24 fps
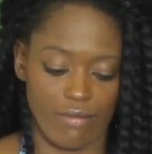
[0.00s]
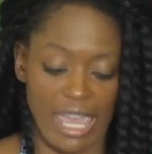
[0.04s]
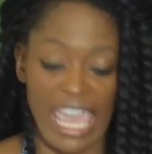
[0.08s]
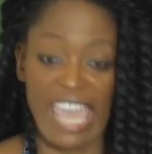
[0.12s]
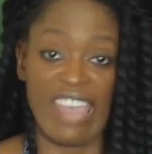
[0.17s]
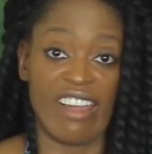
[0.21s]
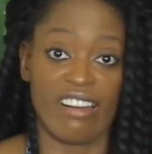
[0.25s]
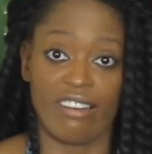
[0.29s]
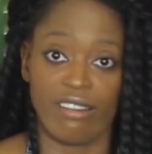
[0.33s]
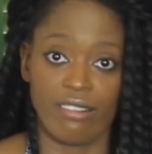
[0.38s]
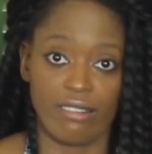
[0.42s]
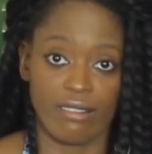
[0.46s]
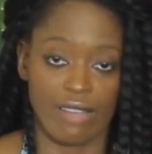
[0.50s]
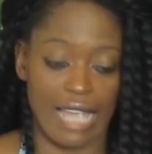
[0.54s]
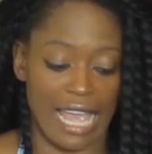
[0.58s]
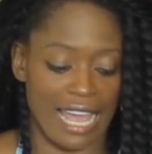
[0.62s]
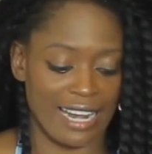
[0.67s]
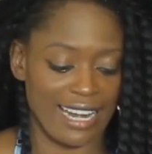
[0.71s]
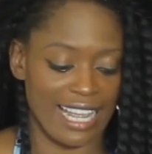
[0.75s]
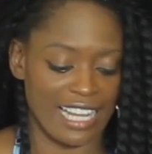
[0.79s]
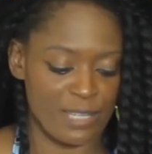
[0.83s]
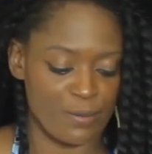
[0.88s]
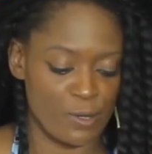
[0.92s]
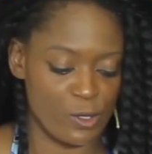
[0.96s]
air
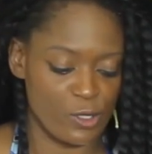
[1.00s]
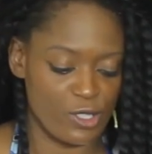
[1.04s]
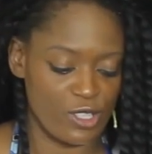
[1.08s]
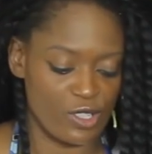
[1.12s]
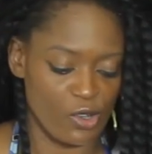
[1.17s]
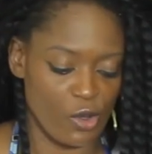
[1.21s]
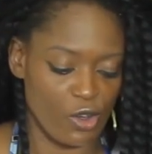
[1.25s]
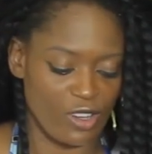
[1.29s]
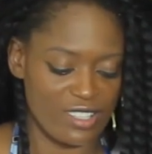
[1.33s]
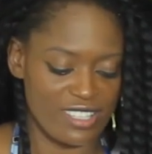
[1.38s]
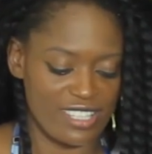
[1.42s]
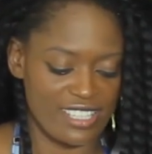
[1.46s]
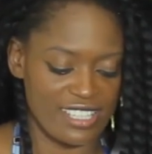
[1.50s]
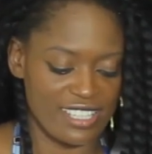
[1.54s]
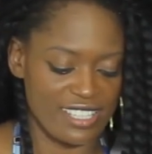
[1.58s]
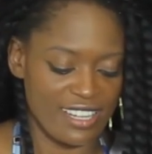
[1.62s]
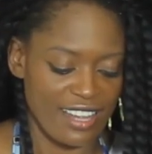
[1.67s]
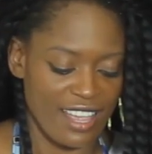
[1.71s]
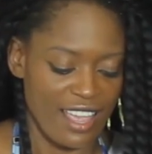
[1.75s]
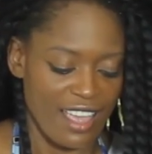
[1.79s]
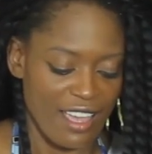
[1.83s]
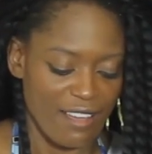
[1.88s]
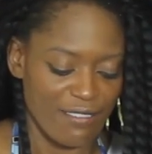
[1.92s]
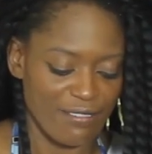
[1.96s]
and exposed to oxygen,
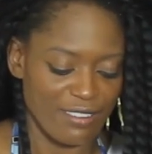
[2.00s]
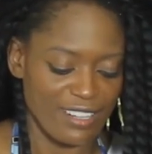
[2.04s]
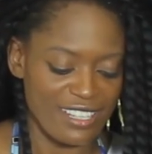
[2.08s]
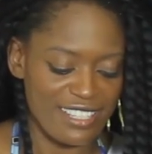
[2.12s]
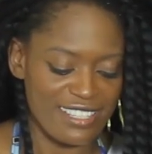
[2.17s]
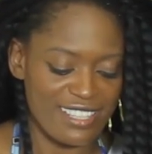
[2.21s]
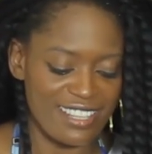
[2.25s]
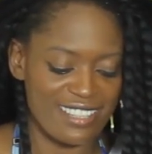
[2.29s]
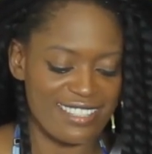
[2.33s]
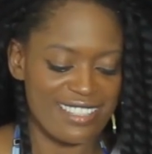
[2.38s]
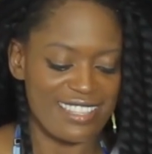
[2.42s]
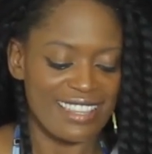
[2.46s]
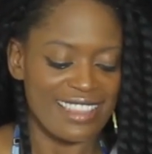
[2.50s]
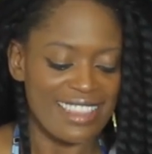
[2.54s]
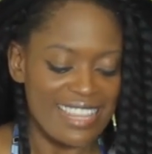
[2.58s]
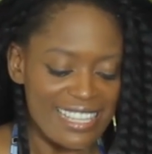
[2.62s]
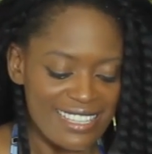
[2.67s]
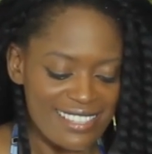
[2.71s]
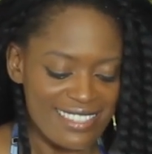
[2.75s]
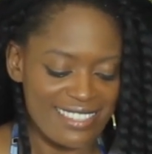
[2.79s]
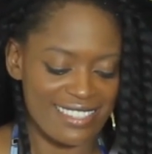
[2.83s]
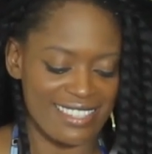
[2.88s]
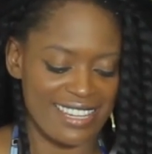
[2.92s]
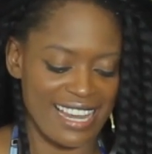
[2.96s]
versus
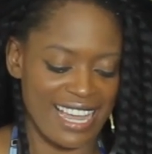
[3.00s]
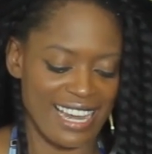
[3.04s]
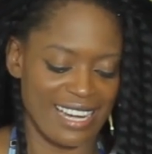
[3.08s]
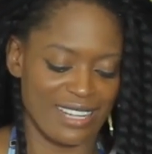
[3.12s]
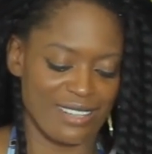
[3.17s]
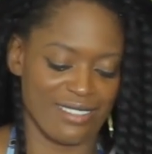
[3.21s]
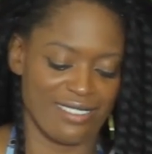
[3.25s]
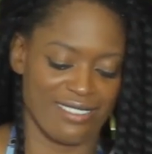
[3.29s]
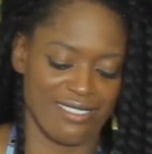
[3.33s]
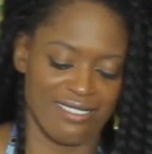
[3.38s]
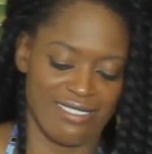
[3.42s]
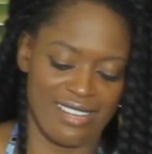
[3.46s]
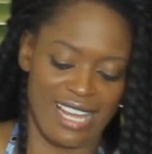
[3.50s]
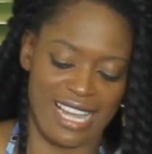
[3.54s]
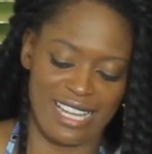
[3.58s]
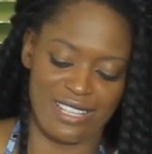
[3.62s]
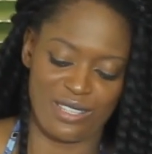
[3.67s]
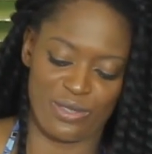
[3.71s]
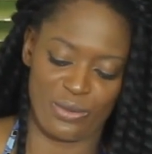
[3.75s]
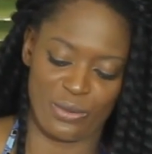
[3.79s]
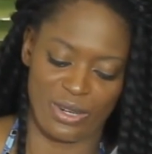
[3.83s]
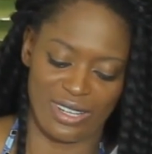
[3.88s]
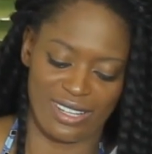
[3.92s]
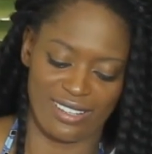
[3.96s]
this
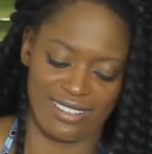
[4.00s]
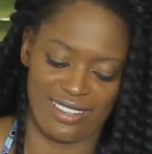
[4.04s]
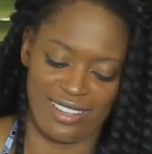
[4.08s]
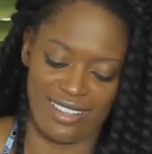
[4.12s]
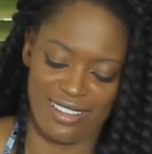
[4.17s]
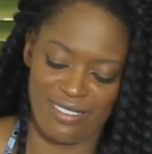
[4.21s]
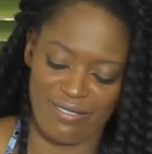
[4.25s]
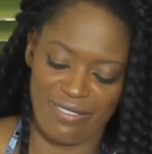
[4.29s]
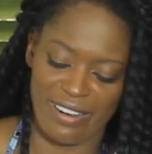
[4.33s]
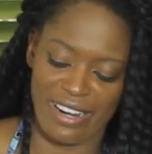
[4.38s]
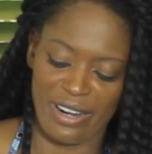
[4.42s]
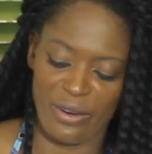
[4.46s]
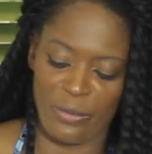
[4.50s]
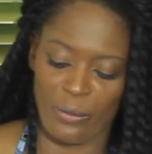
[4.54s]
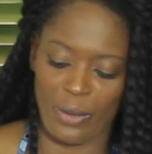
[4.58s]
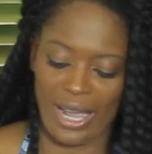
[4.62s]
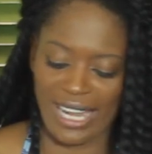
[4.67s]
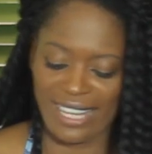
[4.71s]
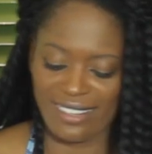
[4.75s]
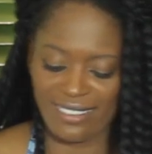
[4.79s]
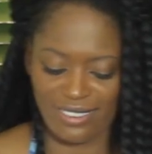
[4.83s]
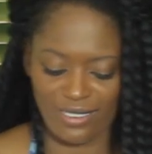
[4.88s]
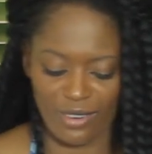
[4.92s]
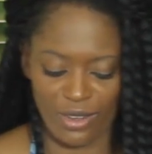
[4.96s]
nice one, very
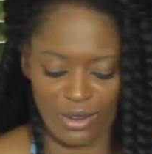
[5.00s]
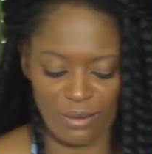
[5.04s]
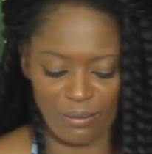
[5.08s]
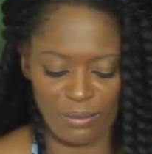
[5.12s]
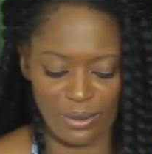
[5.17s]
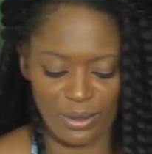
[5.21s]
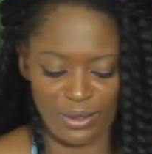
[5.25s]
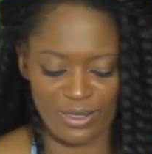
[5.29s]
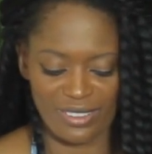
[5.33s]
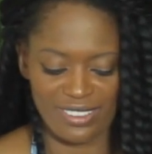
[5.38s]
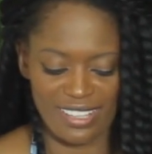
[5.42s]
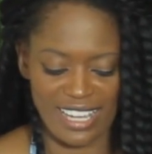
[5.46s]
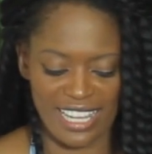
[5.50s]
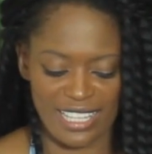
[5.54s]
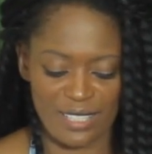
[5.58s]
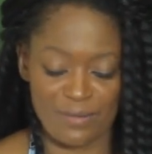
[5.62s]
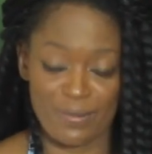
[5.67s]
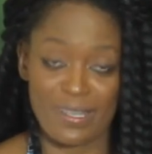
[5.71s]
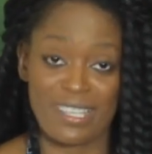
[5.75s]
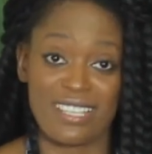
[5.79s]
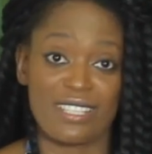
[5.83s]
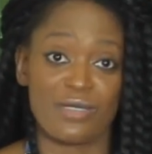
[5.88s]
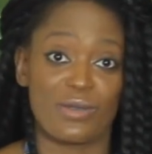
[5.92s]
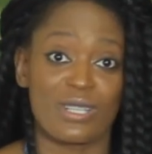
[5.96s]
white on both sides
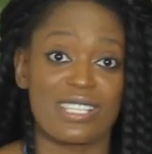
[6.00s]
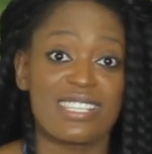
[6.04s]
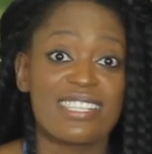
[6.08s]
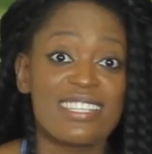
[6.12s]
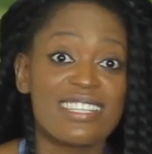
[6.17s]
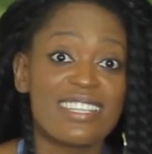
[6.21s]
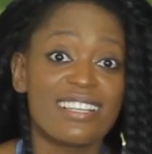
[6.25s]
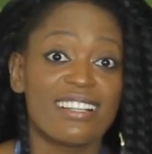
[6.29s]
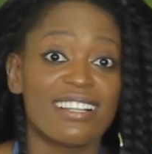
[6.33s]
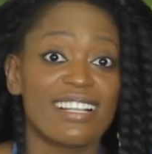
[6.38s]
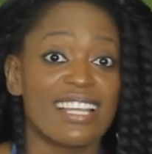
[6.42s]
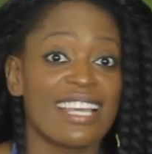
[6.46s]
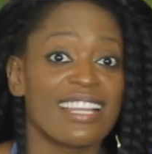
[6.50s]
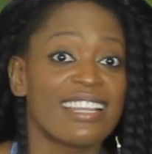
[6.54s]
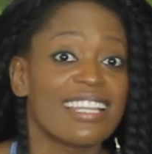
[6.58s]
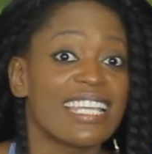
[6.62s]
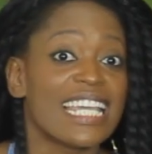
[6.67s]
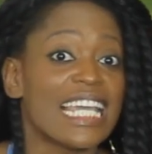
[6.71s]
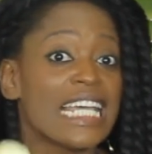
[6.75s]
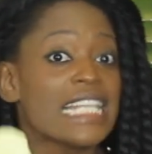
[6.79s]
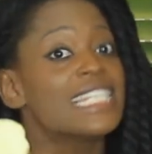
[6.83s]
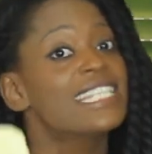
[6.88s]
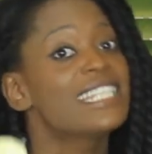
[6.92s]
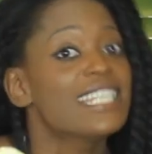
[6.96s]
because it was still in
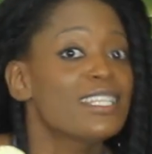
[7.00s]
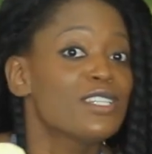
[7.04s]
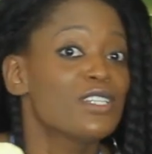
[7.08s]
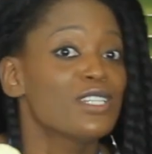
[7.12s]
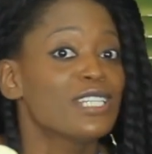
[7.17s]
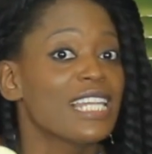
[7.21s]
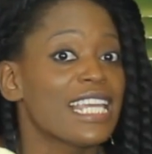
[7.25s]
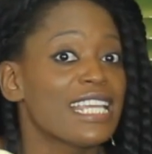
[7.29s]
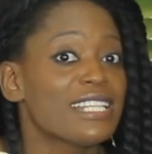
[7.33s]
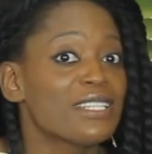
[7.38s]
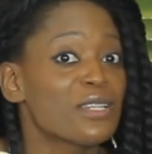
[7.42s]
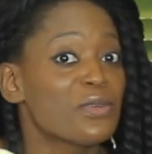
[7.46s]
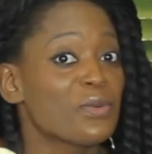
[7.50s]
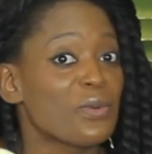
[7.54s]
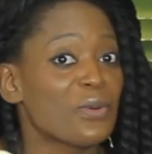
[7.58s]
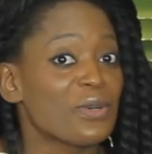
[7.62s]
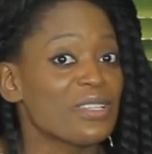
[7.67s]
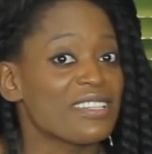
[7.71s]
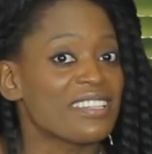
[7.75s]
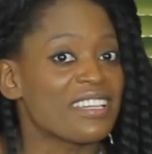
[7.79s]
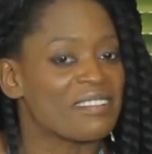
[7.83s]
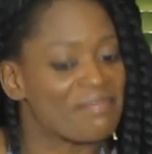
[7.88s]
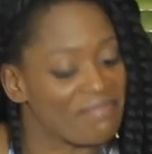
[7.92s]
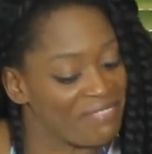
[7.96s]
the acidulated
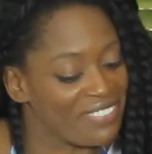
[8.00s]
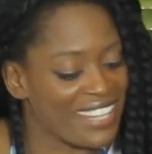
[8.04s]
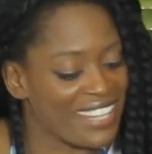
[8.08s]
water.